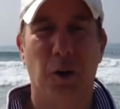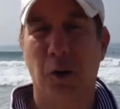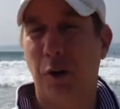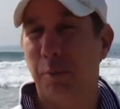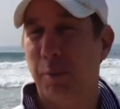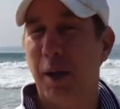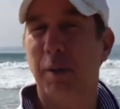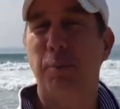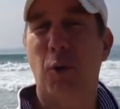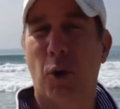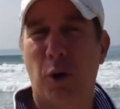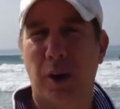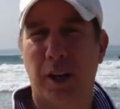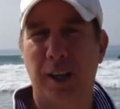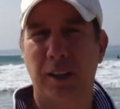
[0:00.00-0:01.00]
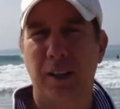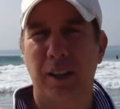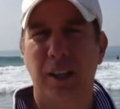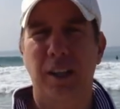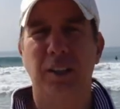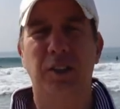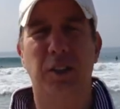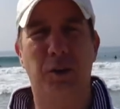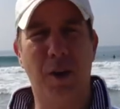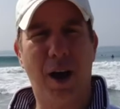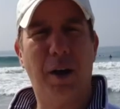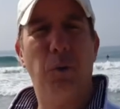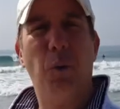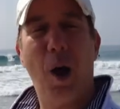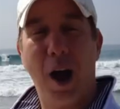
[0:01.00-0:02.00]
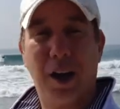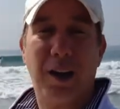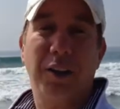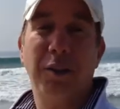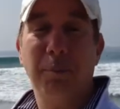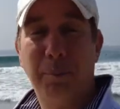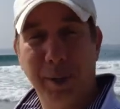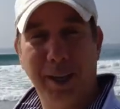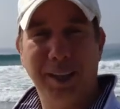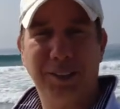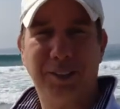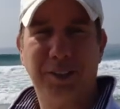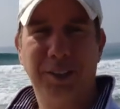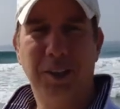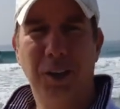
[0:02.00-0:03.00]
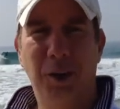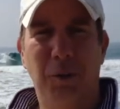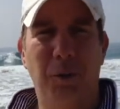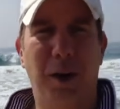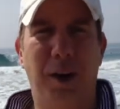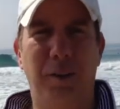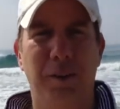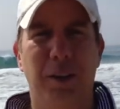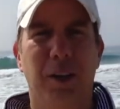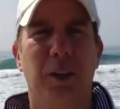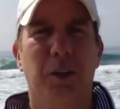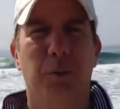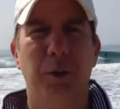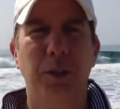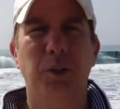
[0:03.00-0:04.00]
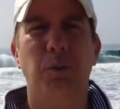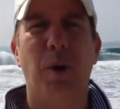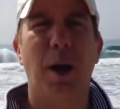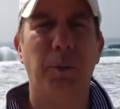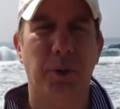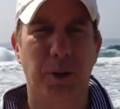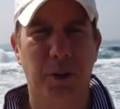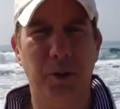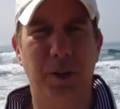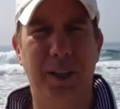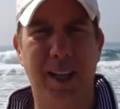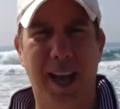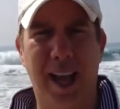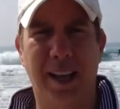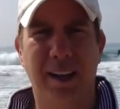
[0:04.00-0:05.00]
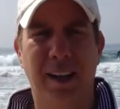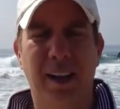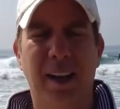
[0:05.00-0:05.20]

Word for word: or mid-morning to go out and walk on the beach? Well, the reason why we're doing that